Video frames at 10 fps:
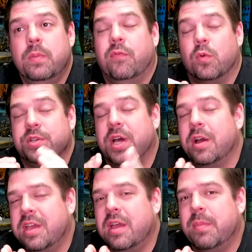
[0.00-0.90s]
if we're
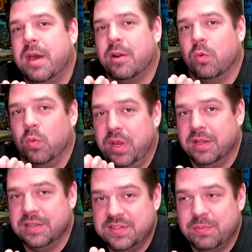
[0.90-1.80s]
talking about a
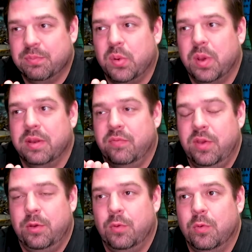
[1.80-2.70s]
realism point of
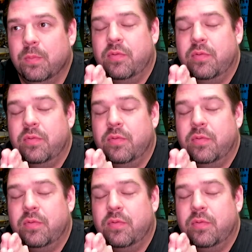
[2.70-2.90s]
view,